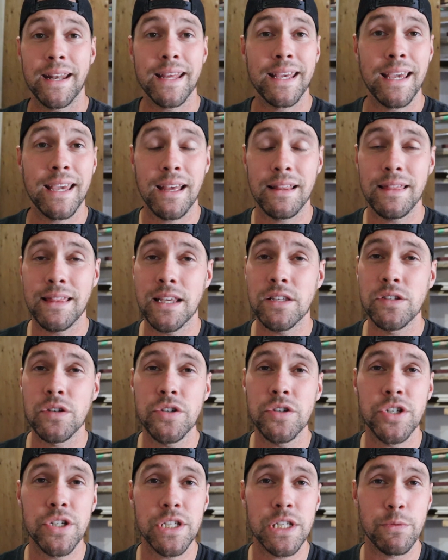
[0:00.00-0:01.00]
And again, these
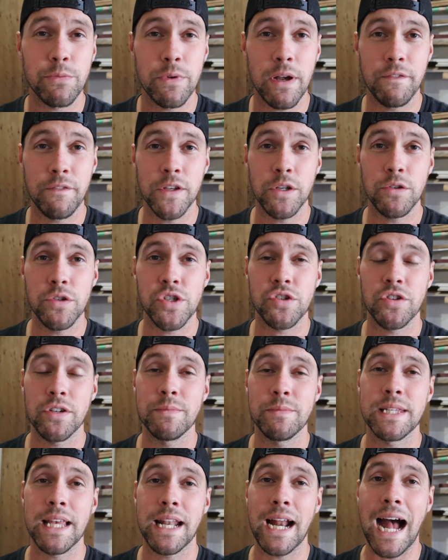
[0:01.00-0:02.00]
are just revenue
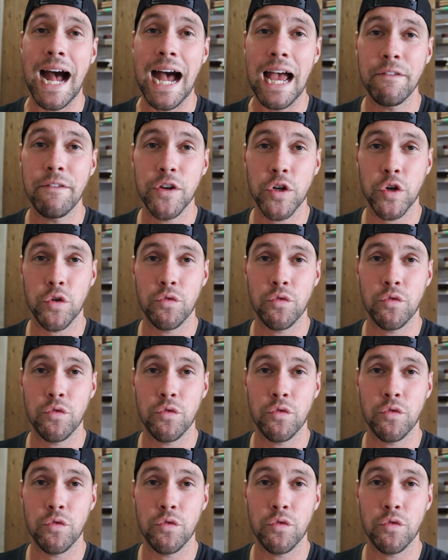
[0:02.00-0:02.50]
streams that I've